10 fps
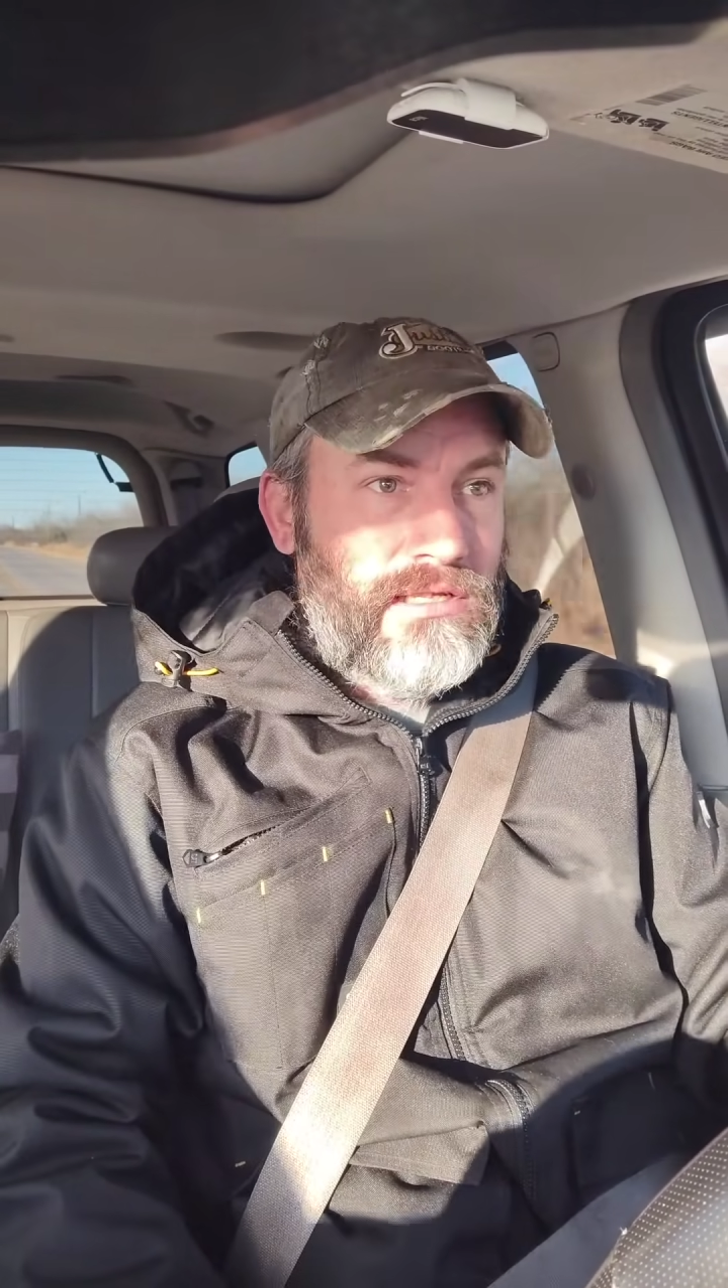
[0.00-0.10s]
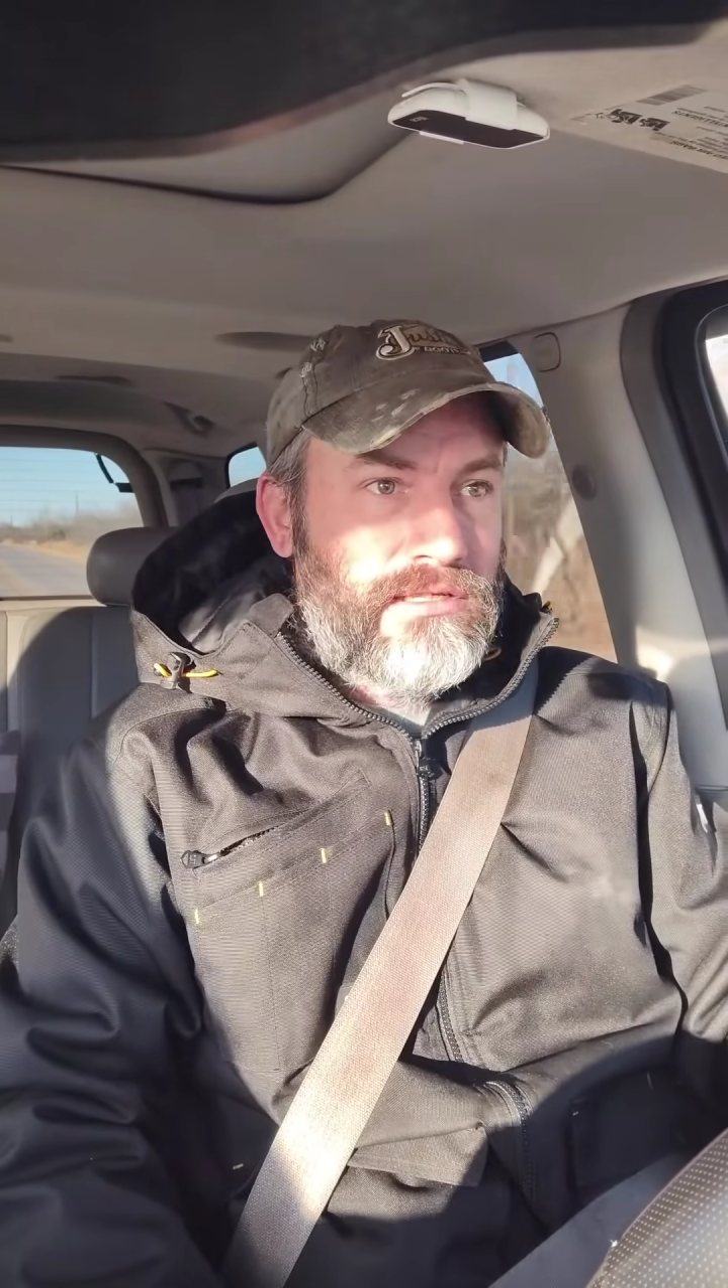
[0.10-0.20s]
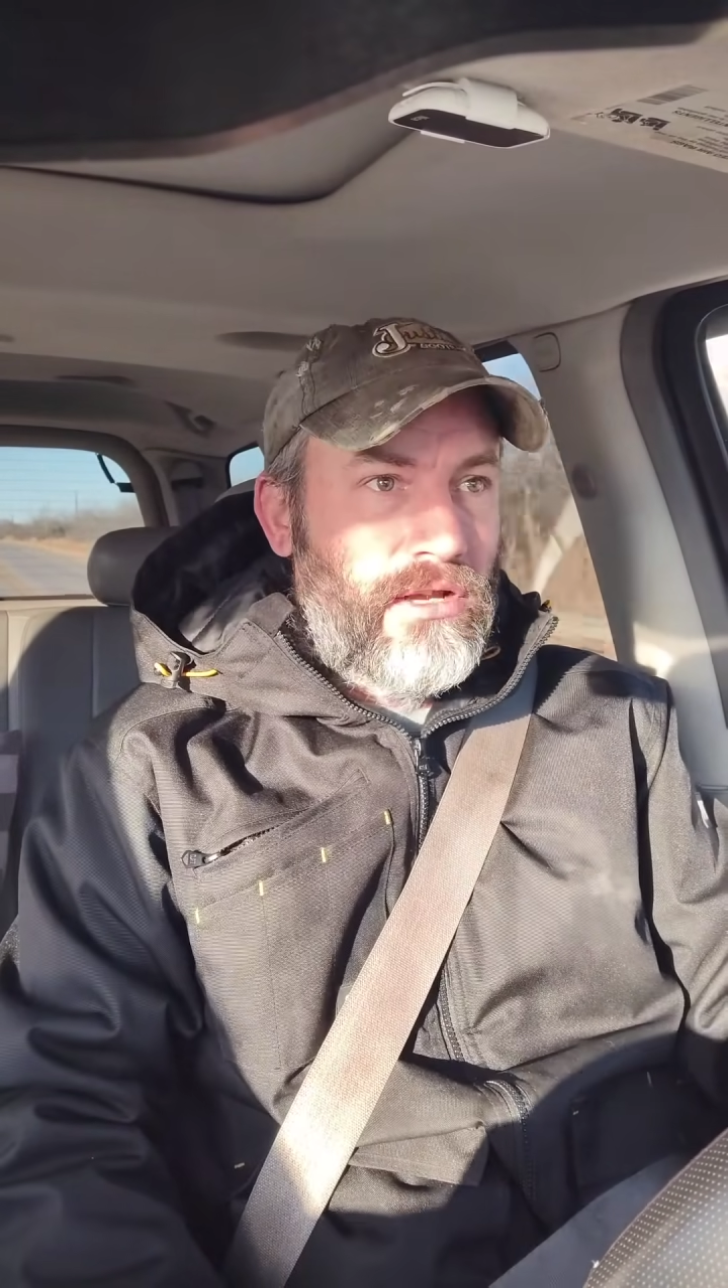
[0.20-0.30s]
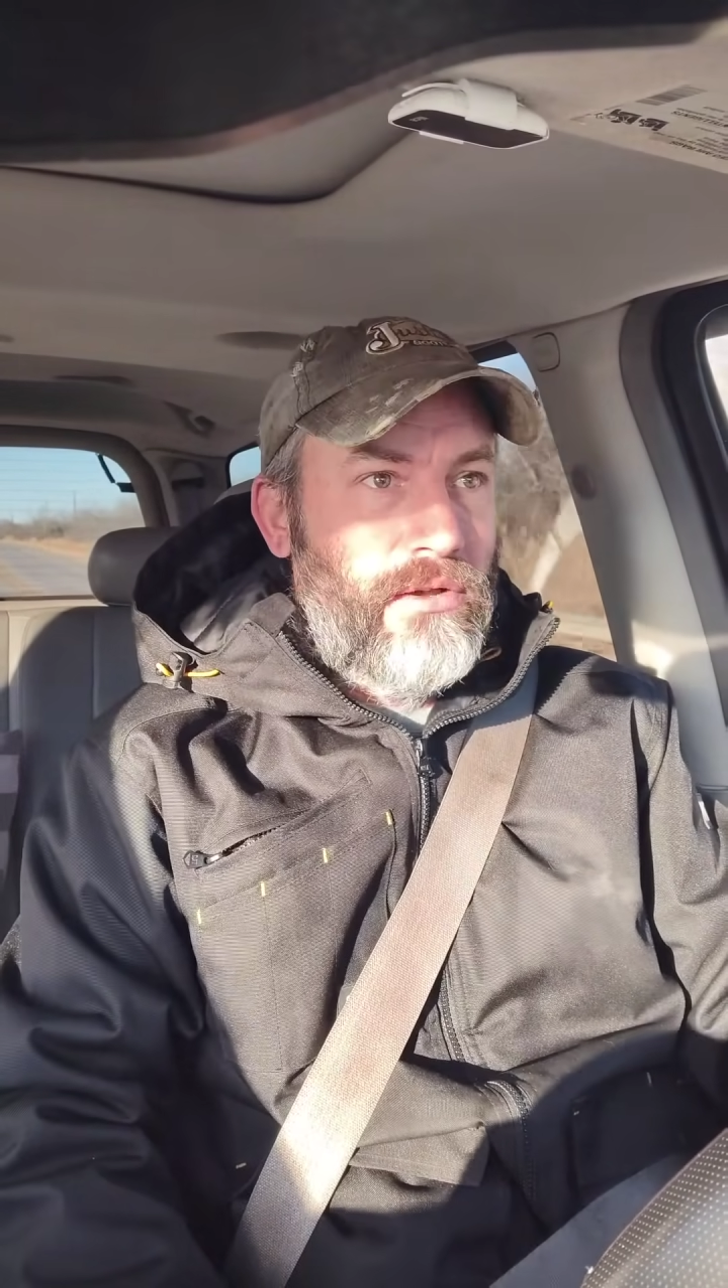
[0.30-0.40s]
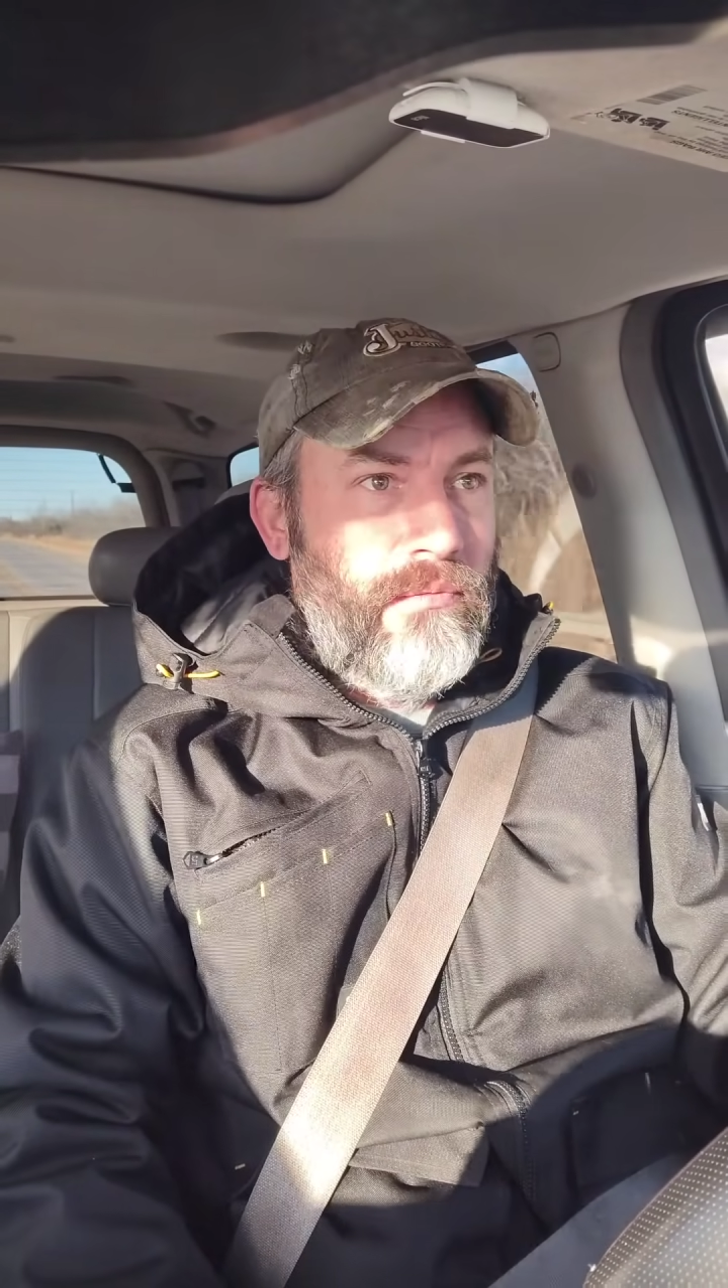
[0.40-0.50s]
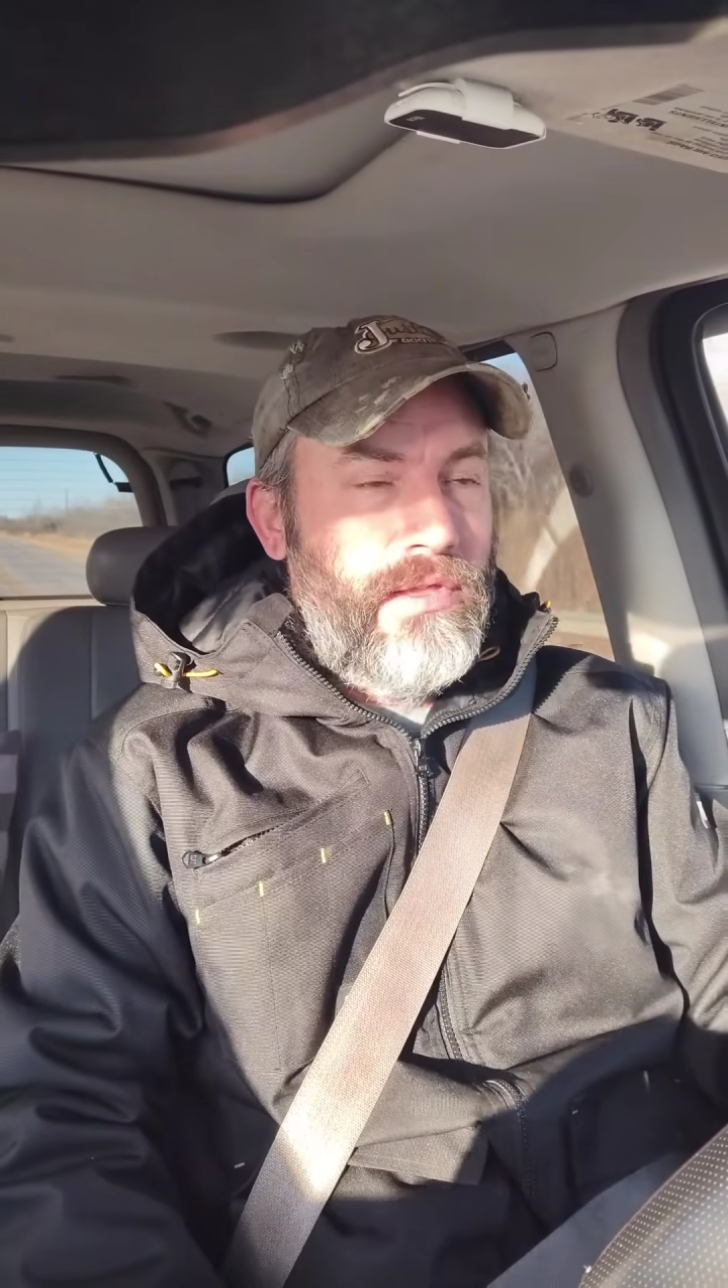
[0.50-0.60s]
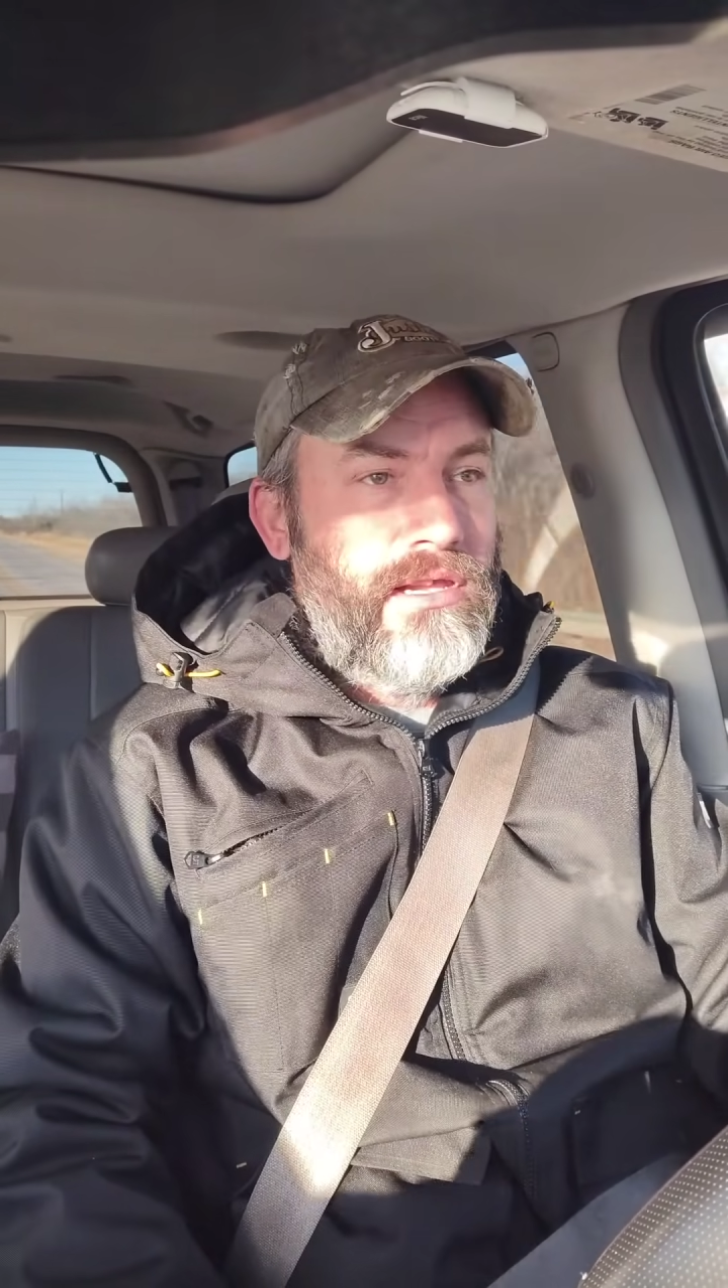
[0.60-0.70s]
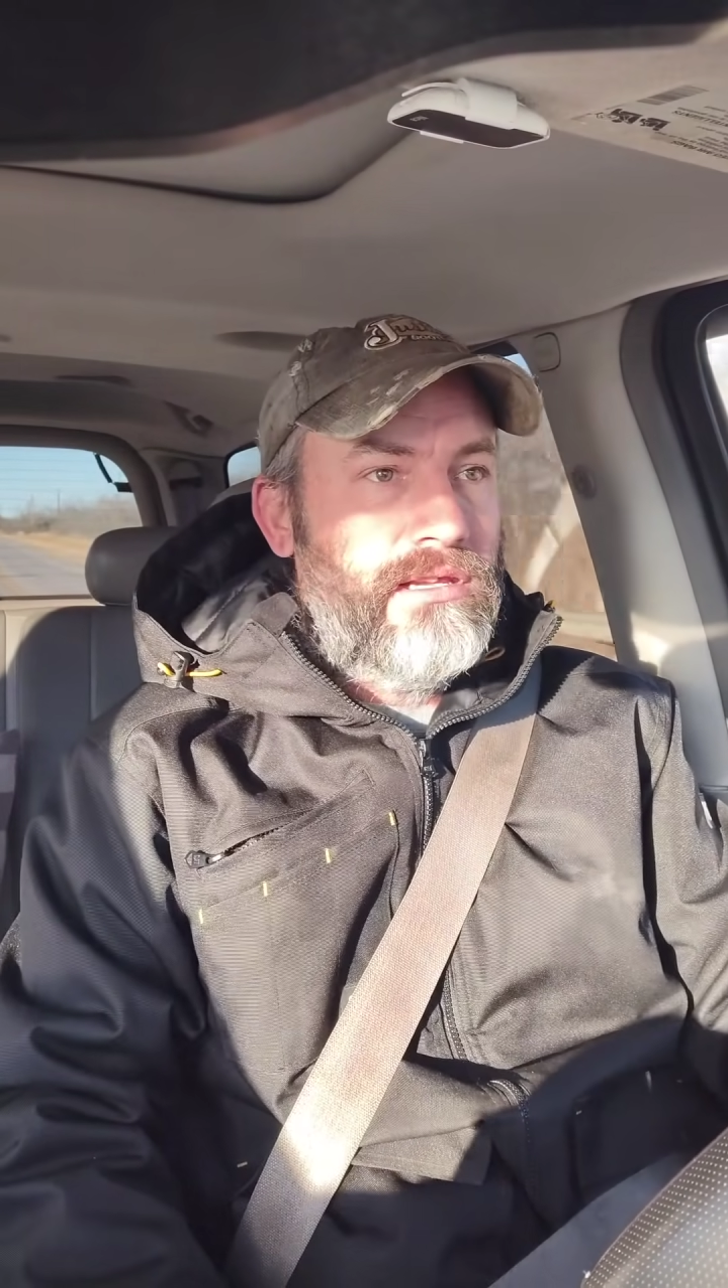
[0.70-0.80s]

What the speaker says: So there